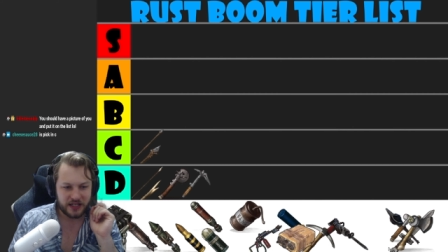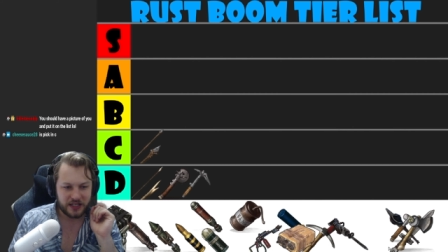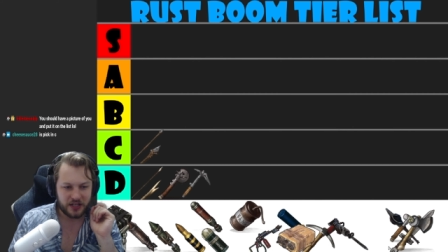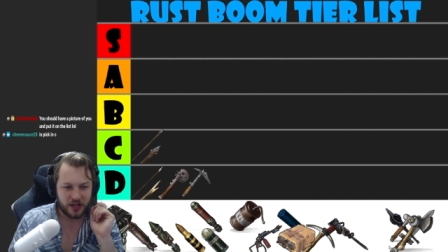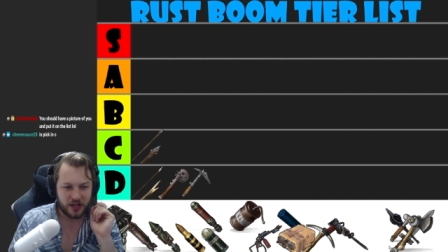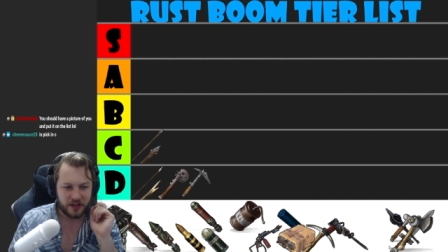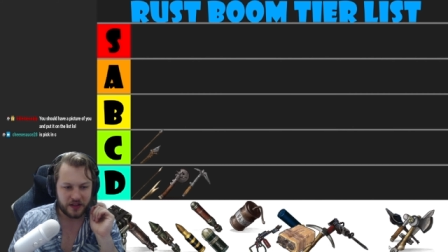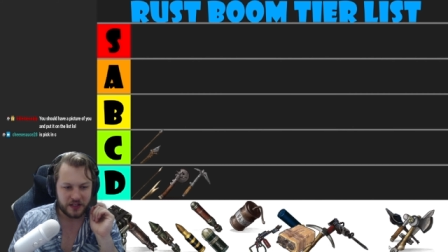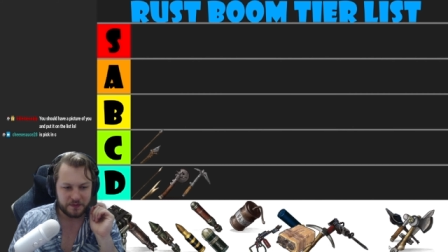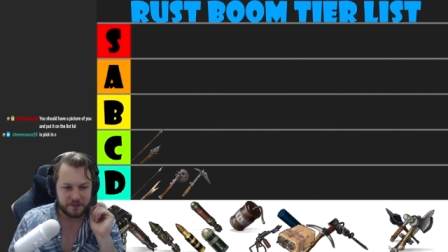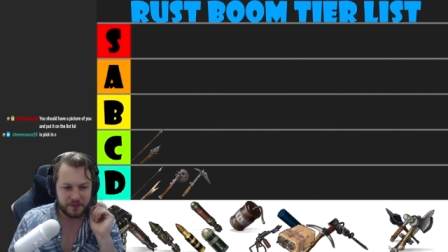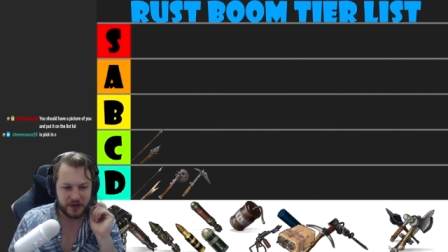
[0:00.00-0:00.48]
No,
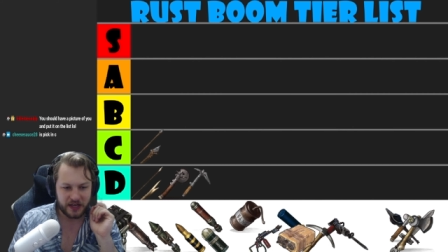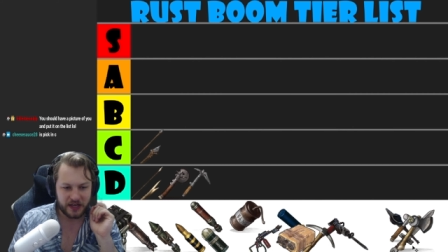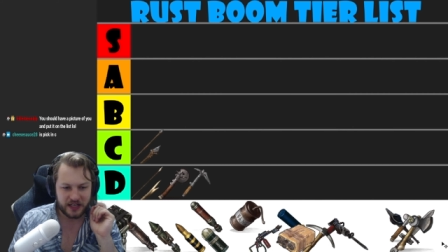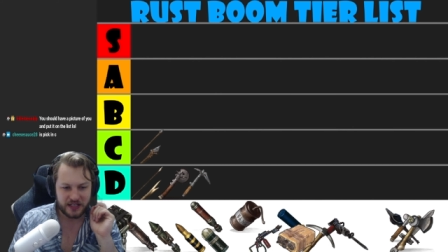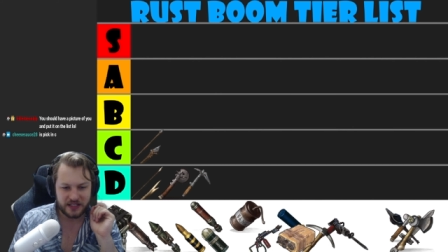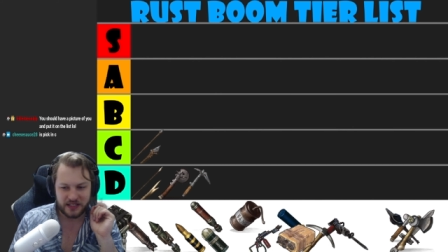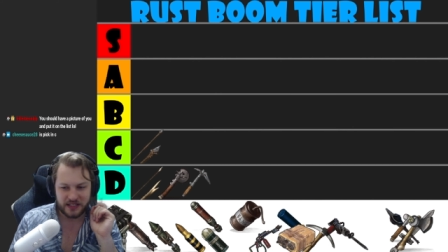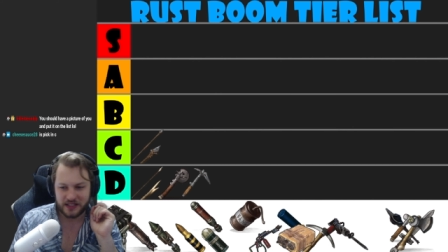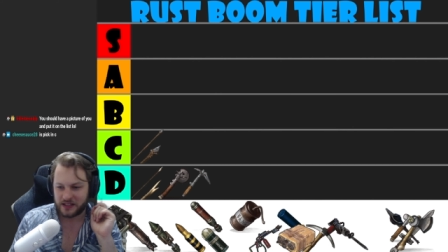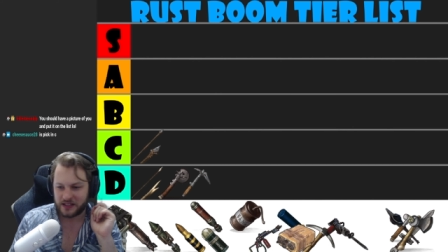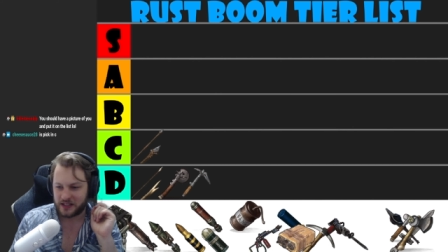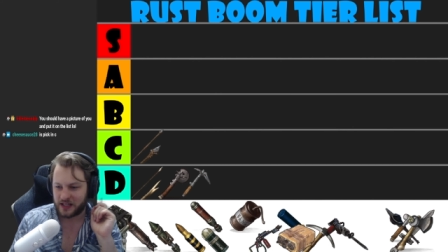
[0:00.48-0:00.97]
this pick
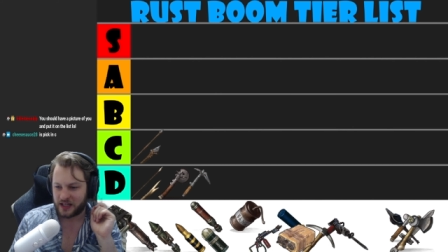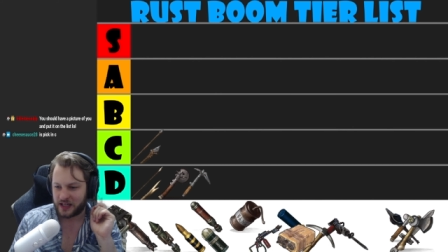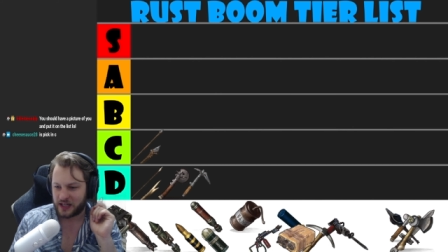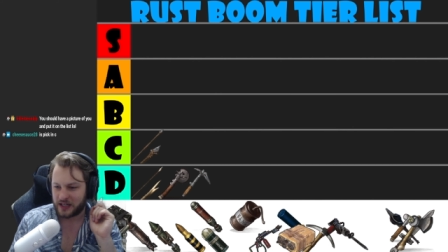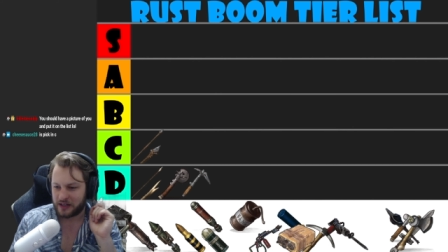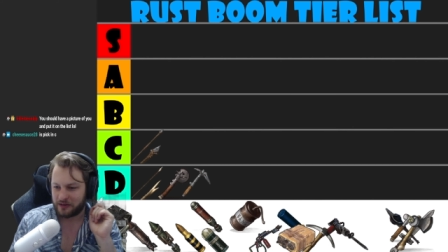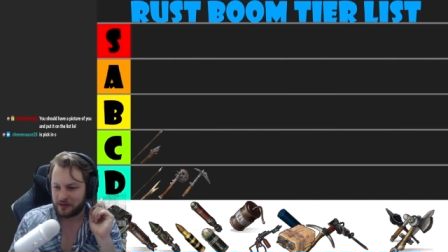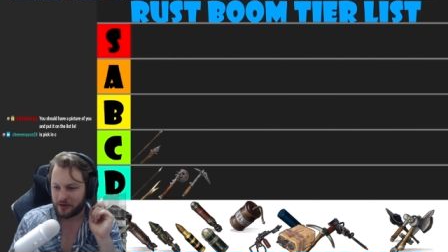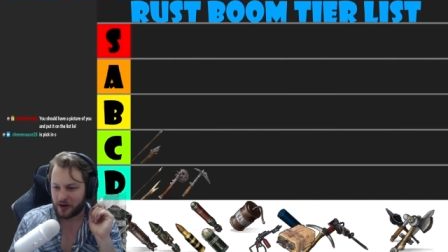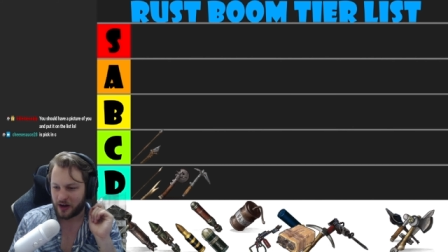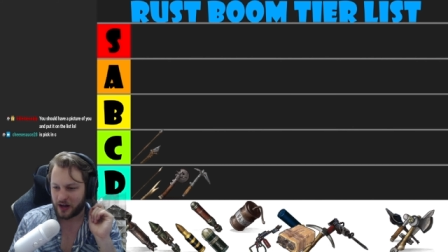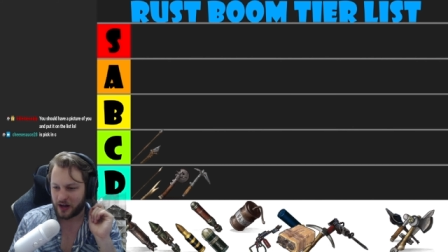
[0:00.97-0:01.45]
is in D.
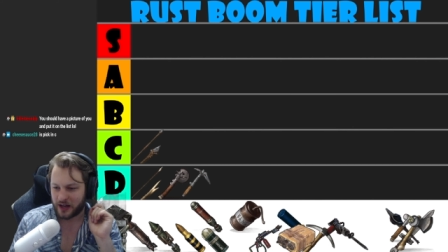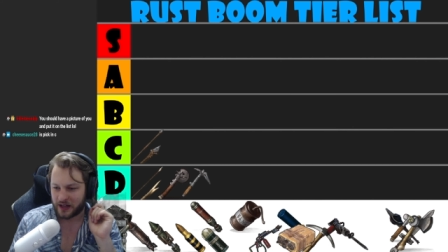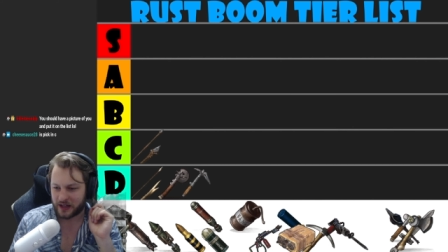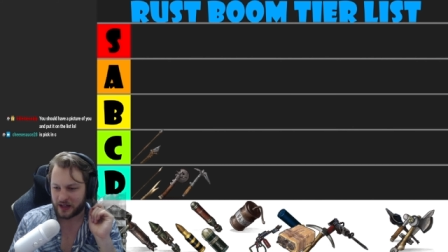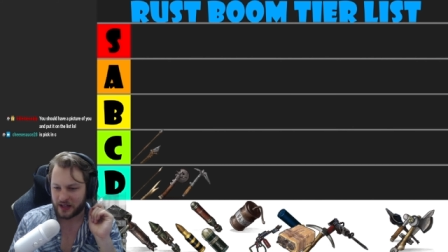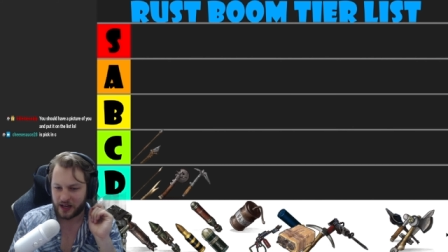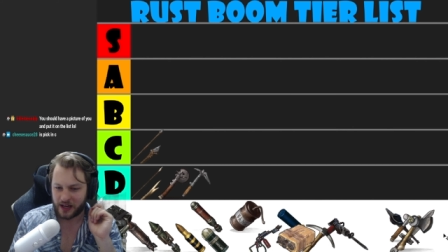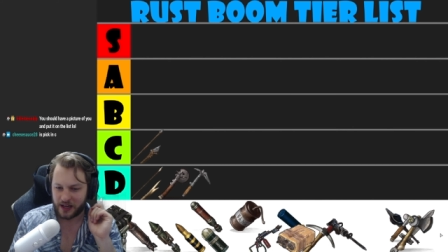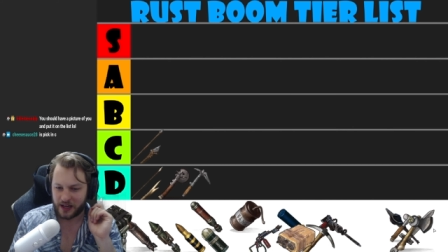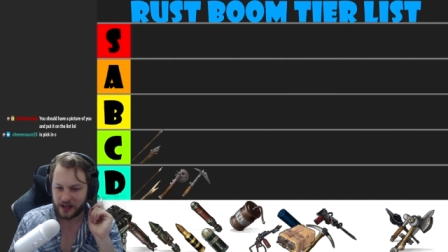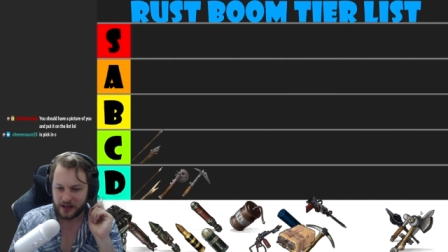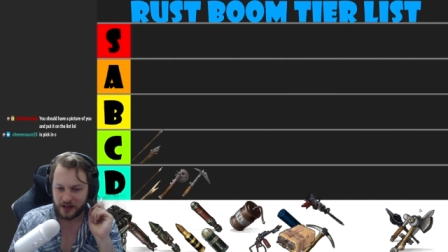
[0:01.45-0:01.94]
Right,
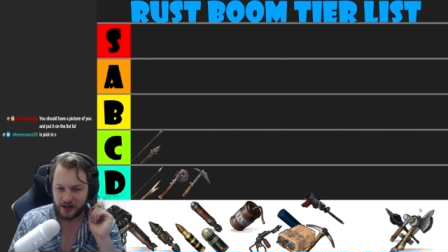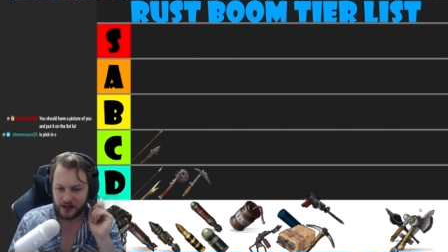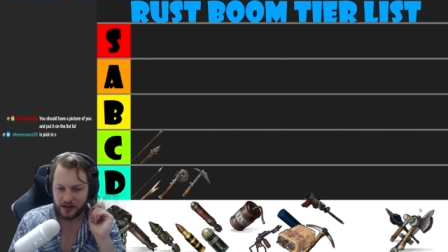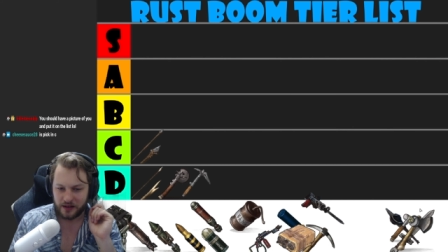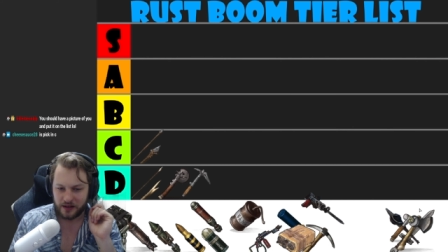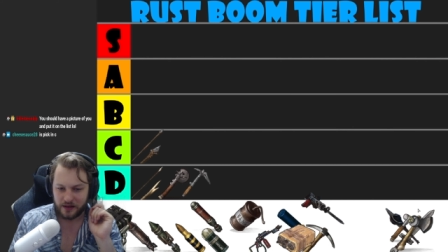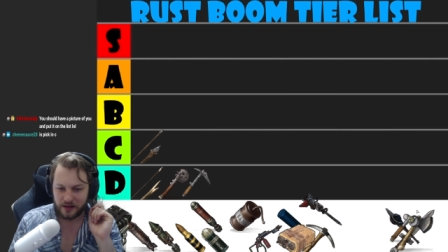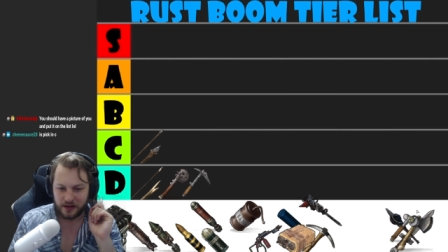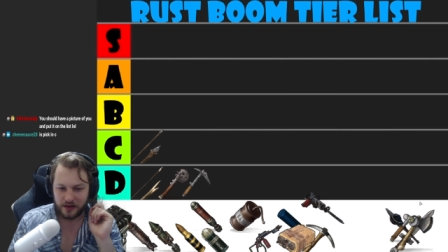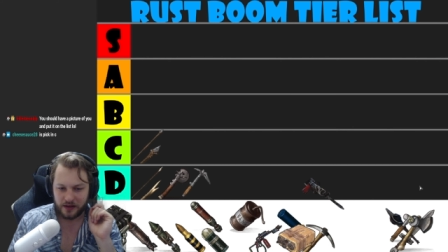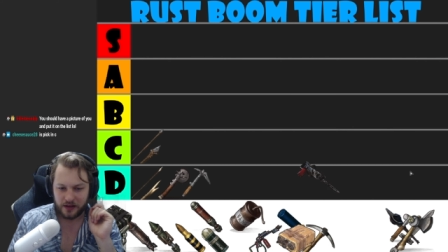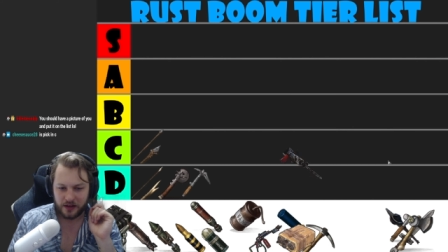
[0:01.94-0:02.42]
okay.
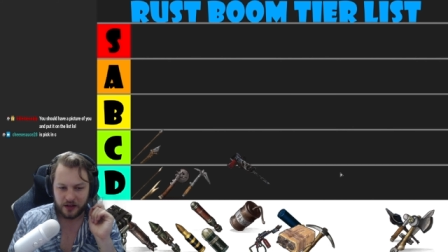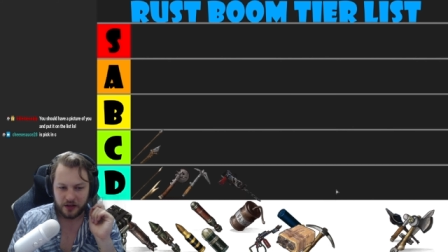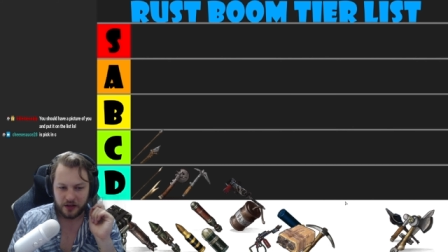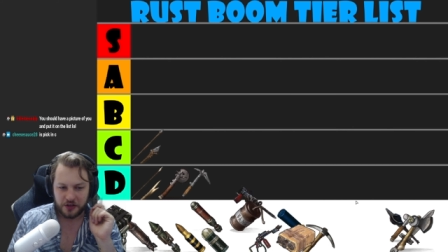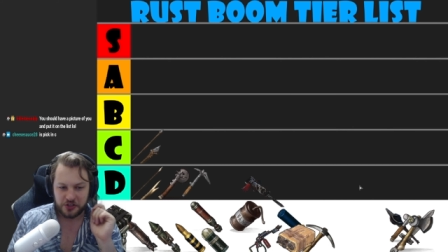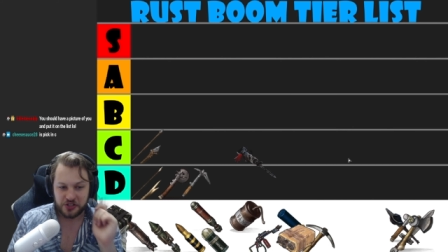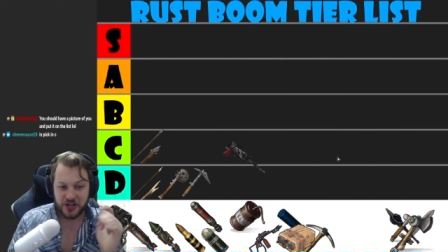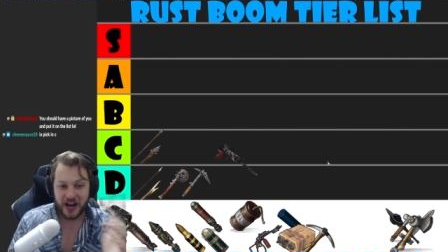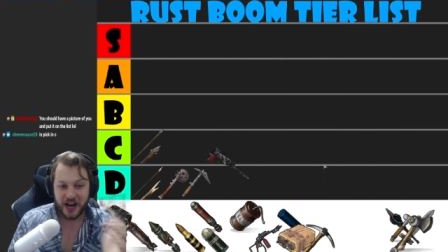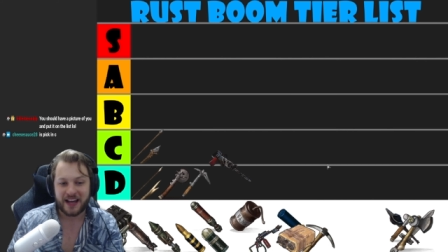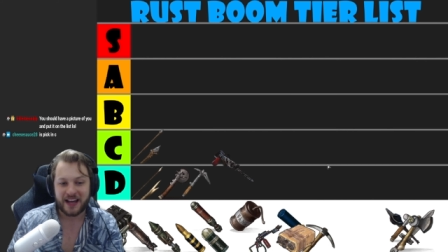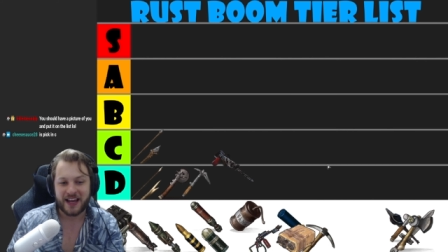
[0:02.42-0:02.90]

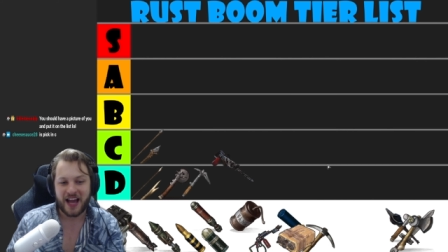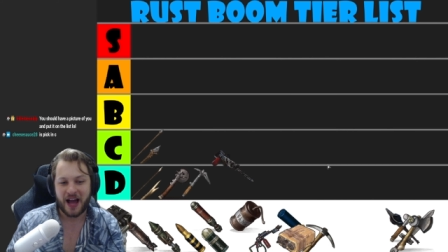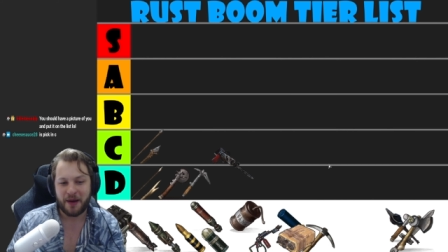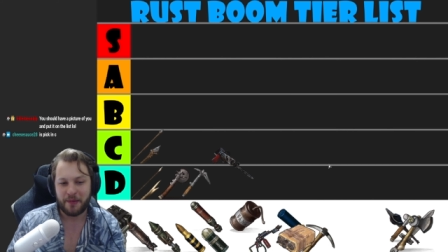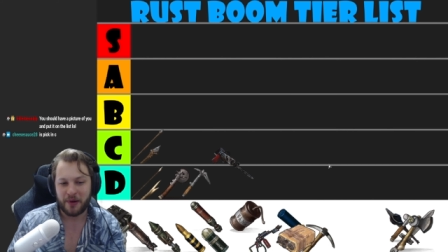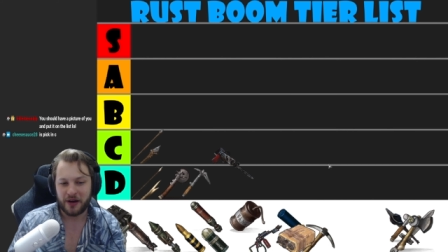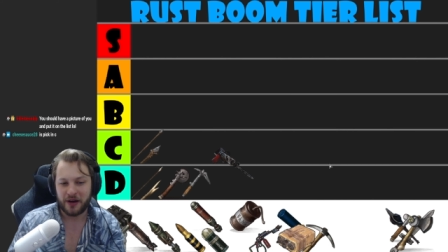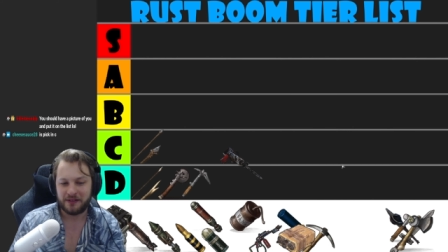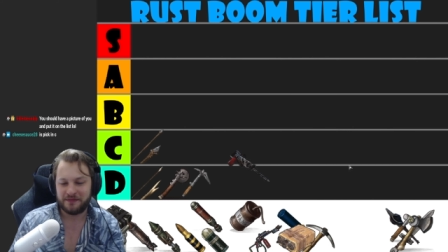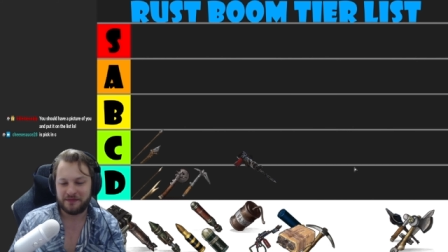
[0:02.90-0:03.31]
Jackhammer.